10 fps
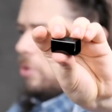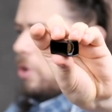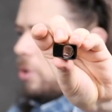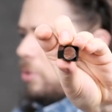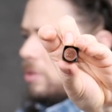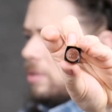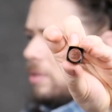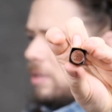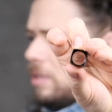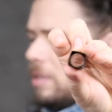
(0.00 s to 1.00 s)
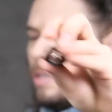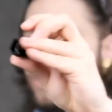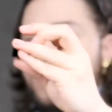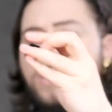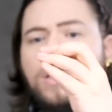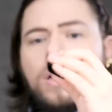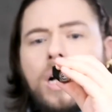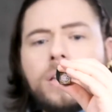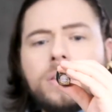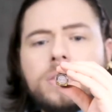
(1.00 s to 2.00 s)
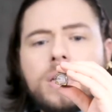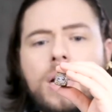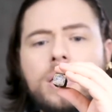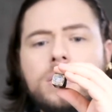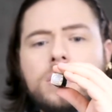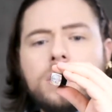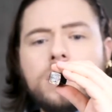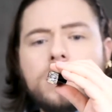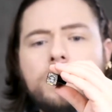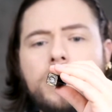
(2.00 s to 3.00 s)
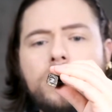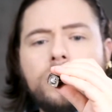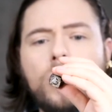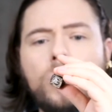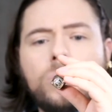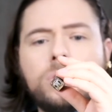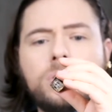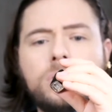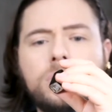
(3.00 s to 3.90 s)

gold on the sides. There's a bit of gold.